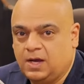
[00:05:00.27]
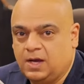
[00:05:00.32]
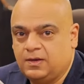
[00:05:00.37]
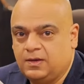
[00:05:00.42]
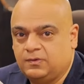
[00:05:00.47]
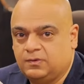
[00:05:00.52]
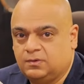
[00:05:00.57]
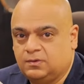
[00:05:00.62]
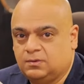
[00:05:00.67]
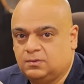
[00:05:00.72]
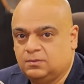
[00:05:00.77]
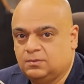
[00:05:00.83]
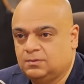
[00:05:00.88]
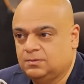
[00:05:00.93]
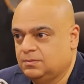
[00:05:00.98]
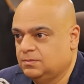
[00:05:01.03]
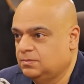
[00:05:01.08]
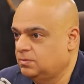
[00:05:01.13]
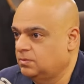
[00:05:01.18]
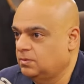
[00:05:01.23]
guys, or
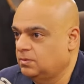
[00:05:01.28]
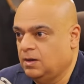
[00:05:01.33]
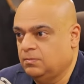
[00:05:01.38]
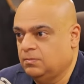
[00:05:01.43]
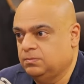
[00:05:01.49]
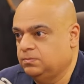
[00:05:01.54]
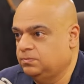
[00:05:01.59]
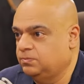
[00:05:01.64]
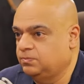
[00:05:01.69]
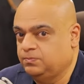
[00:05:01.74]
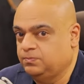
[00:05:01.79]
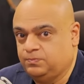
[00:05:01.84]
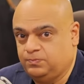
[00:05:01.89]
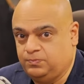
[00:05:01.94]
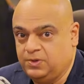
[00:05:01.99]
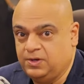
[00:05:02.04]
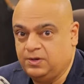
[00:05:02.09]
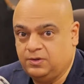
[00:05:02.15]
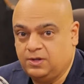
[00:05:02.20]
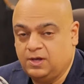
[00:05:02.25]
lesser. Uh,
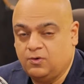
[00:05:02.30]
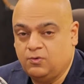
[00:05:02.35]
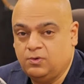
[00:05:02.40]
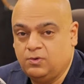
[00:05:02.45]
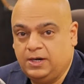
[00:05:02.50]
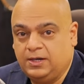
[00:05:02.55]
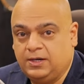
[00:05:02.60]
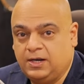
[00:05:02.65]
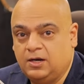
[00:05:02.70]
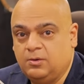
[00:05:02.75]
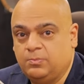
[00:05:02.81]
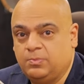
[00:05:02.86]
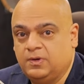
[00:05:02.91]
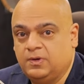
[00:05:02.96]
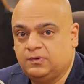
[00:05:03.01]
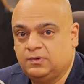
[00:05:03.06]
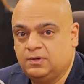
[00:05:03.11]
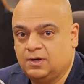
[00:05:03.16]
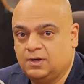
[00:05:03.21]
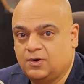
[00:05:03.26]
they're, they're only
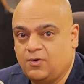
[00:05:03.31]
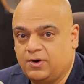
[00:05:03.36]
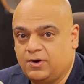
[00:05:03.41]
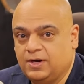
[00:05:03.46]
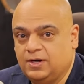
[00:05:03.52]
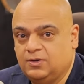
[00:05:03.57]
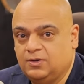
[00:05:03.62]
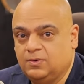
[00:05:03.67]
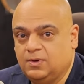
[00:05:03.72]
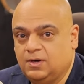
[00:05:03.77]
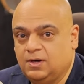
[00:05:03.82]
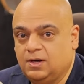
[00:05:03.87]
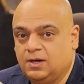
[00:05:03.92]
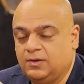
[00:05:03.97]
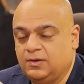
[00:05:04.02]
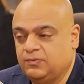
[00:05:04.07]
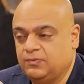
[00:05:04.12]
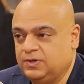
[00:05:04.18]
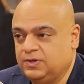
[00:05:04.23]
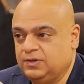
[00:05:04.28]
10% according to her.
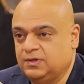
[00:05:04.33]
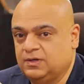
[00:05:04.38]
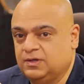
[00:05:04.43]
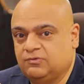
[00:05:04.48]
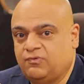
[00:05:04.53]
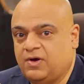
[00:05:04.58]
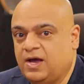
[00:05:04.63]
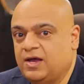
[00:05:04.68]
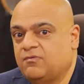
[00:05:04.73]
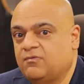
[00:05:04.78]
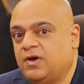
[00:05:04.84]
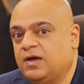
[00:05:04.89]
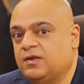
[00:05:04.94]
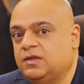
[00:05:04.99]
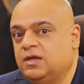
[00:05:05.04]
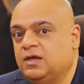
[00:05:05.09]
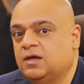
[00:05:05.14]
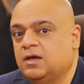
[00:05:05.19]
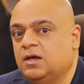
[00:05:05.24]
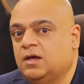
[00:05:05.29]
If she says five, five. I
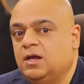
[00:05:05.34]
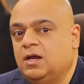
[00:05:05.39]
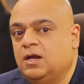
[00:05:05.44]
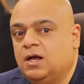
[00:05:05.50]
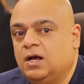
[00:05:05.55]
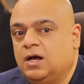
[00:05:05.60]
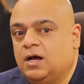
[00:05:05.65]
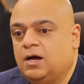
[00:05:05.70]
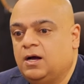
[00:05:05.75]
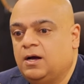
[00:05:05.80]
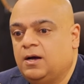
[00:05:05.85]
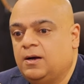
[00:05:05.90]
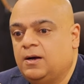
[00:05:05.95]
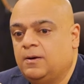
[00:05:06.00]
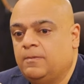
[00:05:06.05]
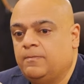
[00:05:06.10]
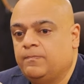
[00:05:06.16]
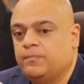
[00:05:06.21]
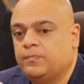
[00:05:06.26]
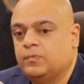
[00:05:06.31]
think
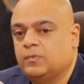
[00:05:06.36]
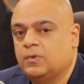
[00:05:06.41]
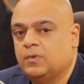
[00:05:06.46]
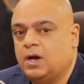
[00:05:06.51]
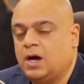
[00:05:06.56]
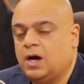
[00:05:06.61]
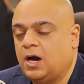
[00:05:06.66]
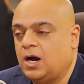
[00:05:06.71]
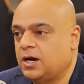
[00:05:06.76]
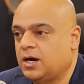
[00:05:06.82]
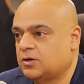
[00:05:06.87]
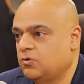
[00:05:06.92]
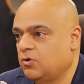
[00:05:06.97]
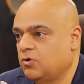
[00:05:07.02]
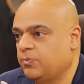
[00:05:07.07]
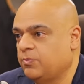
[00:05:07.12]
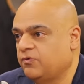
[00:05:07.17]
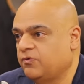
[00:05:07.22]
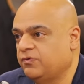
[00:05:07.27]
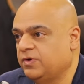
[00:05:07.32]
uh,
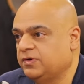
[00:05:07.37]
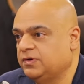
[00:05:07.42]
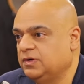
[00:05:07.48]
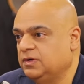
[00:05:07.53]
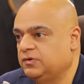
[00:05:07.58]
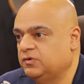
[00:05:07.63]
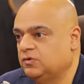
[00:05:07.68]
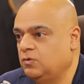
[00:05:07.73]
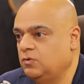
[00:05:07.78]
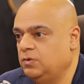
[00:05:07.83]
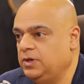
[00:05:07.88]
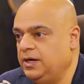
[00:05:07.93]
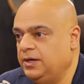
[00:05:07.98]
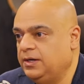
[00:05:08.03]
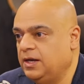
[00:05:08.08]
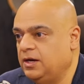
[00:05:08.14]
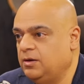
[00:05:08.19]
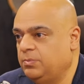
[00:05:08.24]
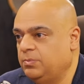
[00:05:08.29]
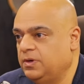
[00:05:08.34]
hardcore professionals, only
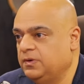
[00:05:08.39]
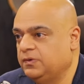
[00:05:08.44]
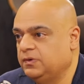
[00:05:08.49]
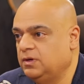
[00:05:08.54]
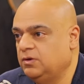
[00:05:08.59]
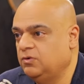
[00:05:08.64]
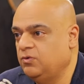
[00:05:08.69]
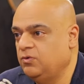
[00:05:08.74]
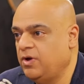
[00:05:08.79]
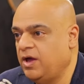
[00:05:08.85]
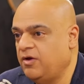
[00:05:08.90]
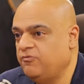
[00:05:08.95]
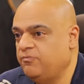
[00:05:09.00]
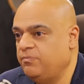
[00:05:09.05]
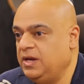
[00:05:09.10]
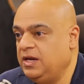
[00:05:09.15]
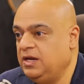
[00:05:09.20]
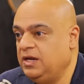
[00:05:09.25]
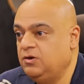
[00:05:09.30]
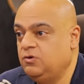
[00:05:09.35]
yes. 10% who okay. have
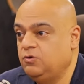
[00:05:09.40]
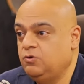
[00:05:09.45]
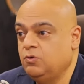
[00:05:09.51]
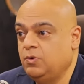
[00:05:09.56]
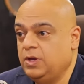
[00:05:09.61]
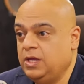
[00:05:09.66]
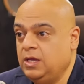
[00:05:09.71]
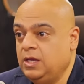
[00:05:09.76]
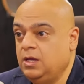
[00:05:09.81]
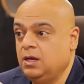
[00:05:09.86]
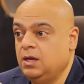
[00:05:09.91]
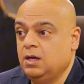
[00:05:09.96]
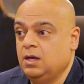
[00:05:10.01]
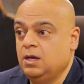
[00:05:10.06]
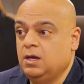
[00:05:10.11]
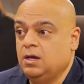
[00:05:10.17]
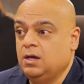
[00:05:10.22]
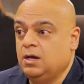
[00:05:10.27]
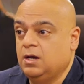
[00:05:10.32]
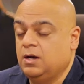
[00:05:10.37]
been doing
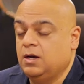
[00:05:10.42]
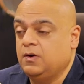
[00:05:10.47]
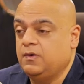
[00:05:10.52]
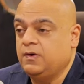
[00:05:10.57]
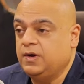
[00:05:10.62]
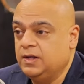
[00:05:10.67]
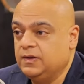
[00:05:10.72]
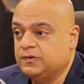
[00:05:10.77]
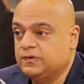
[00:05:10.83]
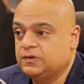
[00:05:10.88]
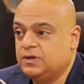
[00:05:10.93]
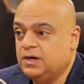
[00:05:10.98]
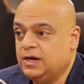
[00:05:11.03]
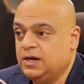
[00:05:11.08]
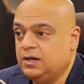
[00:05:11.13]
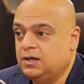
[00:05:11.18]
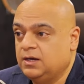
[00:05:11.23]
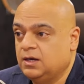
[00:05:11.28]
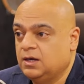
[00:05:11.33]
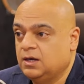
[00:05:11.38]
real
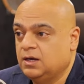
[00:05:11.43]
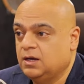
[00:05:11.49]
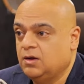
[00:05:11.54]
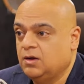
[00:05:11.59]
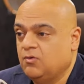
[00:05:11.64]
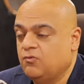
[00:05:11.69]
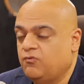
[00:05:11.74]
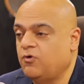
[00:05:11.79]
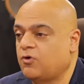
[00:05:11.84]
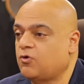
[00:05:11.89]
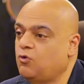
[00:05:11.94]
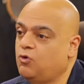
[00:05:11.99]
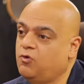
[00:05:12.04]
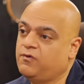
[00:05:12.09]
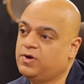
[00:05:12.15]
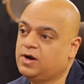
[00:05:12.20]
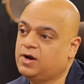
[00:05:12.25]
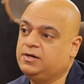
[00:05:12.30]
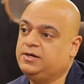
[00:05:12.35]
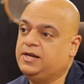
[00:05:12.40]
estate hmm. for
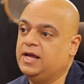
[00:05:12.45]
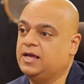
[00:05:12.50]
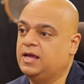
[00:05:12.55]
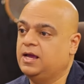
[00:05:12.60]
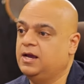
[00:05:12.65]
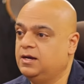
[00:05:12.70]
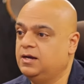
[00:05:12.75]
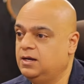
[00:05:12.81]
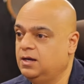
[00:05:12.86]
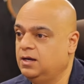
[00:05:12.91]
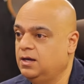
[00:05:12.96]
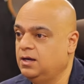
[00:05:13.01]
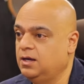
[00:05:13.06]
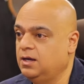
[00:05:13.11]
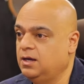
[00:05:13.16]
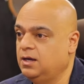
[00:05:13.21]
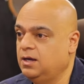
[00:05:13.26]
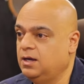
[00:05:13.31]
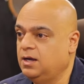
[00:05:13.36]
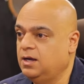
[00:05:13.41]
over a decade.
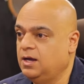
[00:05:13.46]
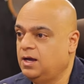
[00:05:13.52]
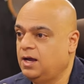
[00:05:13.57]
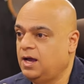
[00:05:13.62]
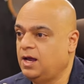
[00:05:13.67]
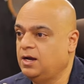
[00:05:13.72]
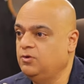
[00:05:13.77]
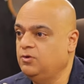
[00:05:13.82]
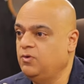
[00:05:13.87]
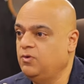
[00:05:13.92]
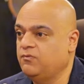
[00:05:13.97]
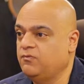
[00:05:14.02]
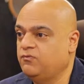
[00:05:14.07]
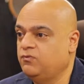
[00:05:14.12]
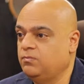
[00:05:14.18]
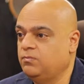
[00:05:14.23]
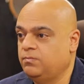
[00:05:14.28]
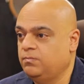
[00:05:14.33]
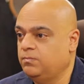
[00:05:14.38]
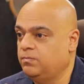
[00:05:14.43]
Okay. And who
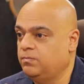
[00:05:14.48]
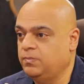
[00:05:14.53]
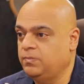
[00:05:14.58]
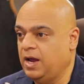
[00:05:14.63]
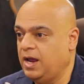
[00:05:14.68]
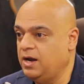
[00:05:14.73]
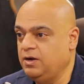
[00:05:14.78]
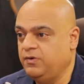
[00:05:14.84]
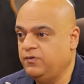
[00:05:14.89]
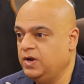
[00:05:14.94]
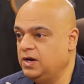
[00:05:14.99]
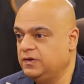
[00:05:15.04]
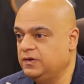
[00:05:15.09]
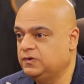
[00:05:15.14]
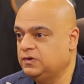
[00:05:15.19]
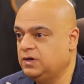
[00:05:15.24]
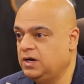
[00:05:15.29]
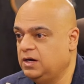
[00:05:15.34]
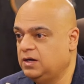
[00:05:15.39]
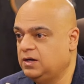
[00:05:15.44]
have, and real
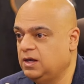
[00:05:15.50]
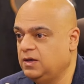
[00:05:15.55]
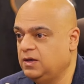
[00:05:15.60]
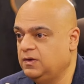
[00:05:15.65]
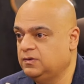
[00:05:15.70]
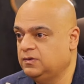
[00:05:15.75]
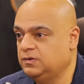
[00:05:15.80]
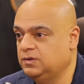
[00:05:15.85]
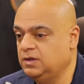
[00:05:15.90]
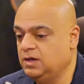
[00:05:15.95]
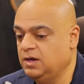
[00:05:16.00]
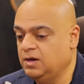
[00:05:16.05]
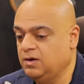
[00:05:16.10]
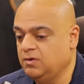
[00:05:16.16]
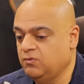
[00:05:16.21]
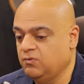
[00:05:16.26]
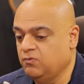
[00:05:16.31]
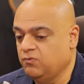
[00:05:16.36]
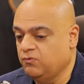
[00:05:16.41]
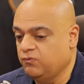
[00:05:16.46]
estate is
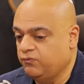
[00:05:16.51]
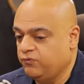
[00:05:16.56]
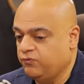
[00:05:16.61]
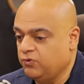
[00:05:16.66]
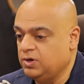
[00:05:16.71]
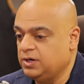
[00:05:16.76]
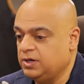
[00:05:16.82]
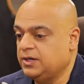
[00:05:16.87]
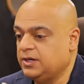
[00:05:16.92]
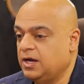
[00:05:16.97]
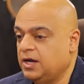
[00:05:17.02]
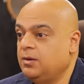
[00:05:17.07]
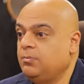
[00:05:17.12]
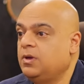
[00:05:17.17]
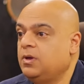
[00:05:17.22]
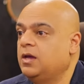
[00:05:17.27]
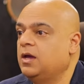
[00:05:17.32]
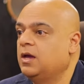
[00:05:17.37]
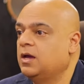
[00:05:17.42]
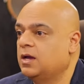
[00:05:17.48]
their full
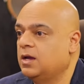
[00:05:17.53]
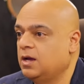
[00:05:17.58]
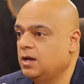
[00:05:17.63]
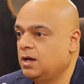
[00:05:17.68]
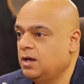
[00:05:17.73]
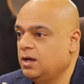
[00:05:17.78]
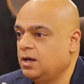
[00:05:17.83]
time gig.